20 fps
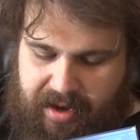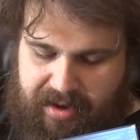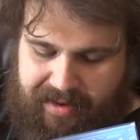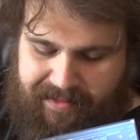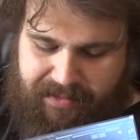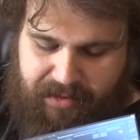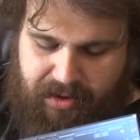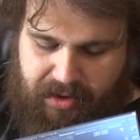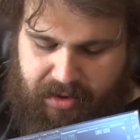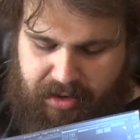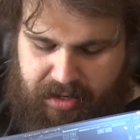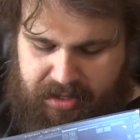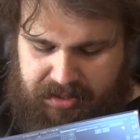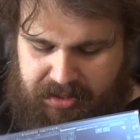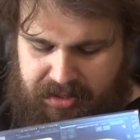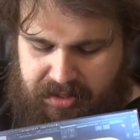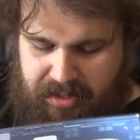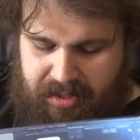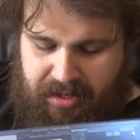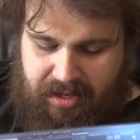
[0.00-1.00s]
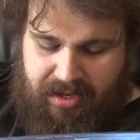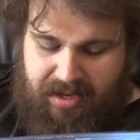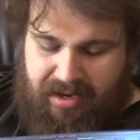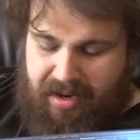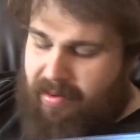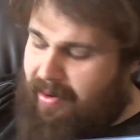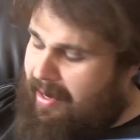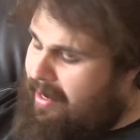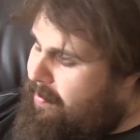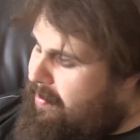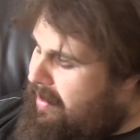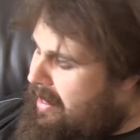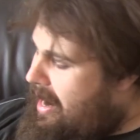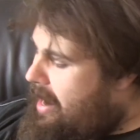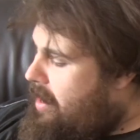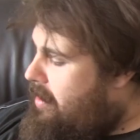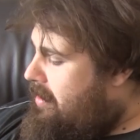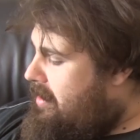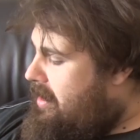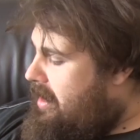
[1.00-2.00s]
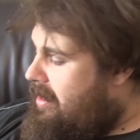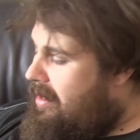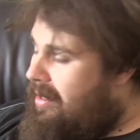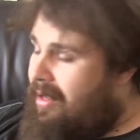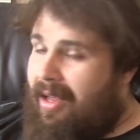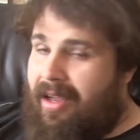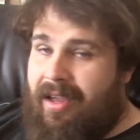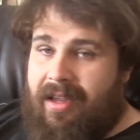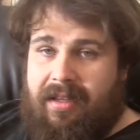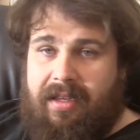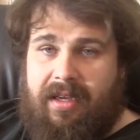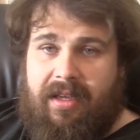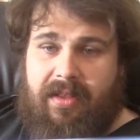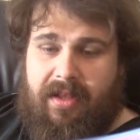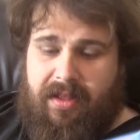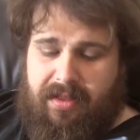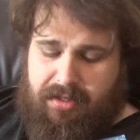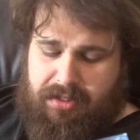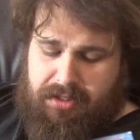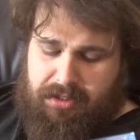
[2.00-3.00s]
And if you cross a green bit out, then neither the